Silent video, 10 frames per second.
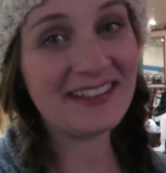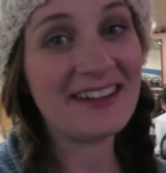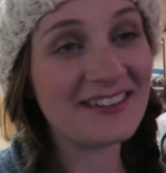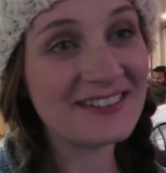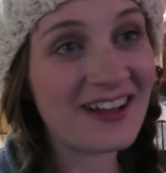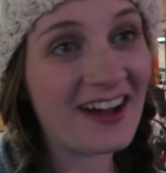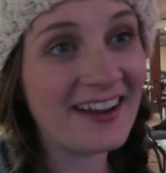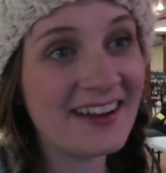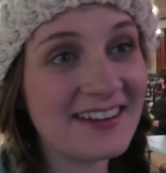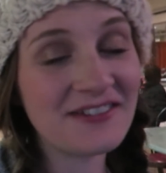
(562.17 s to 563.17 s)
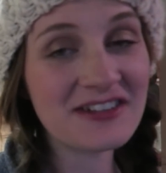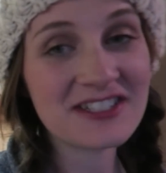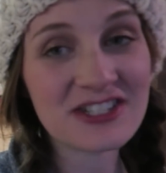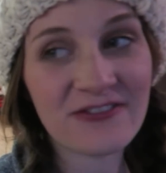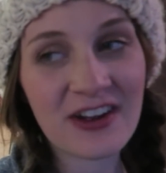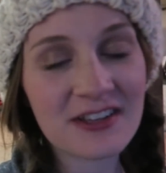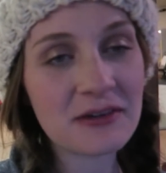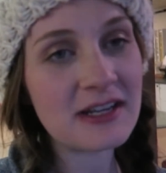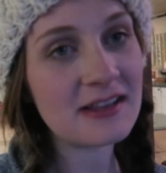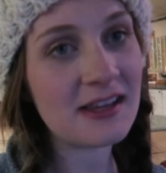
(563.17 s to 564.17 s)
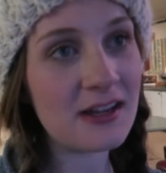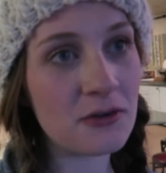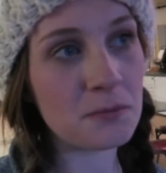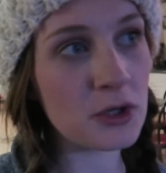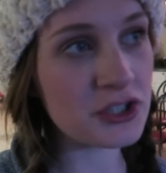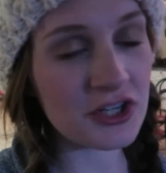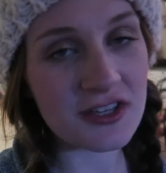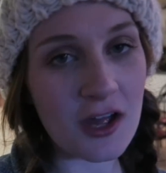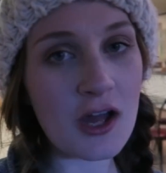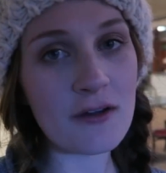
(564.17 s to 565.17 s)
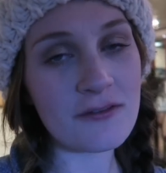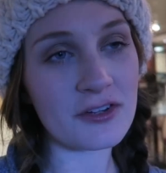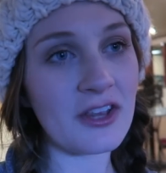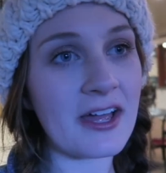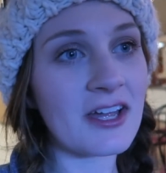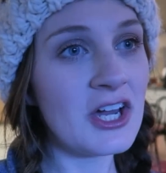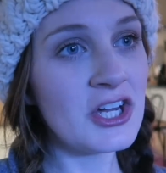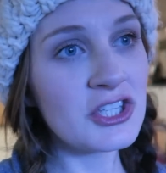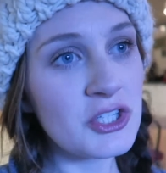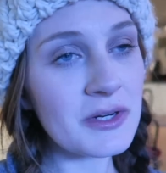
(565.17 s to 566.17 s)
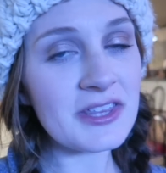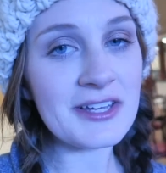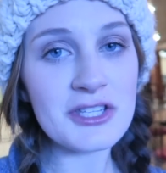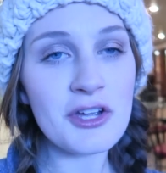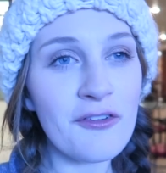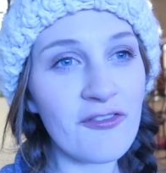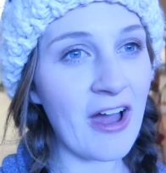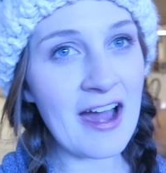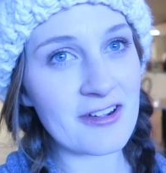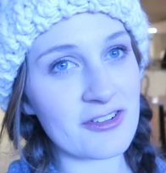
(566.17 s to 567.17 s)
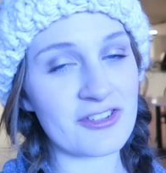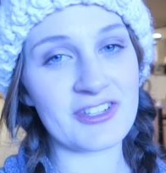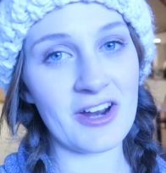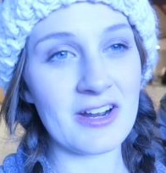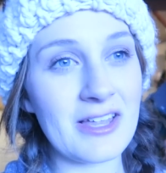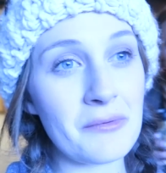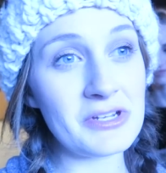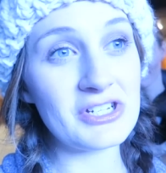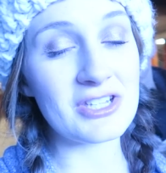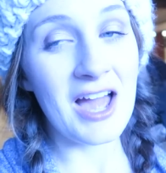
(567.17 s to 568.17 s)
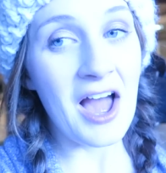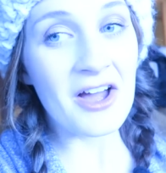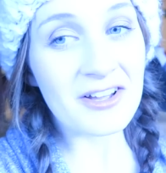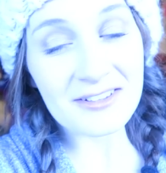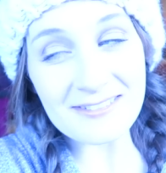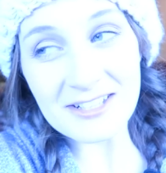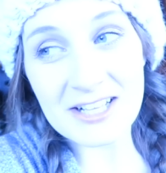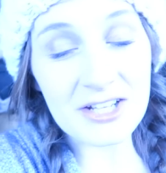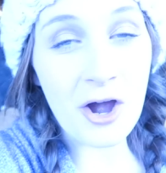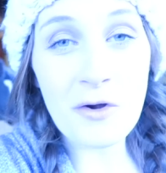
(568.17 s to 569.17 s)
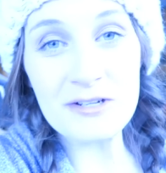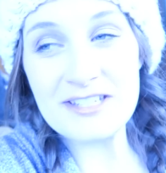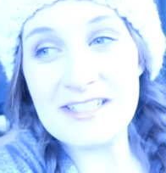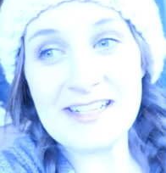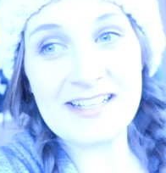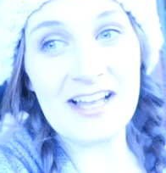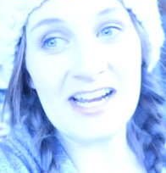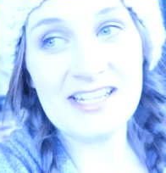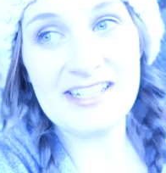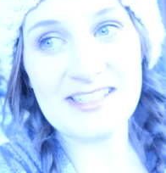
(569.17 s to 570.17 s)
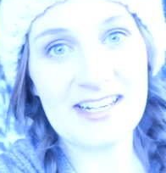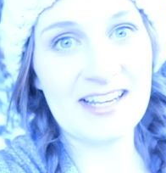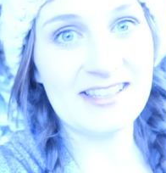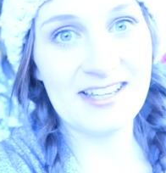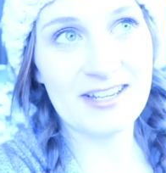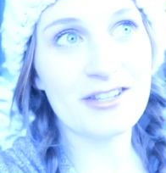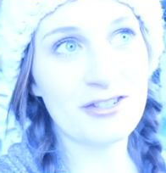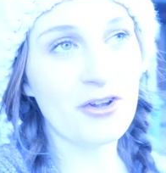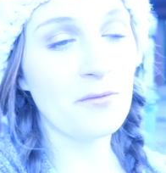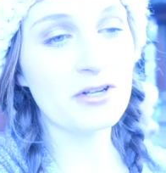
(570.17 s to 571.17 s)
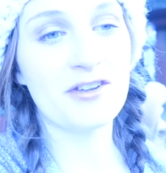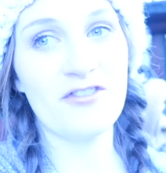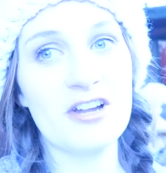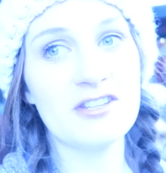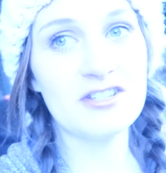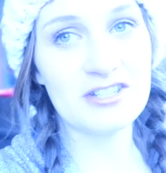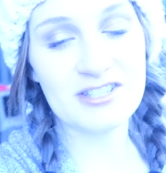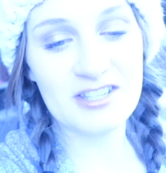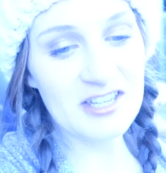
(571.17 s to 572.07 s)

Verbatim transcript: went down a lot, and it was just fun. We didn't, like, push ourselves or, like, do anything too fast or scary. Like, we just coasted and glided and had, like, so much fun just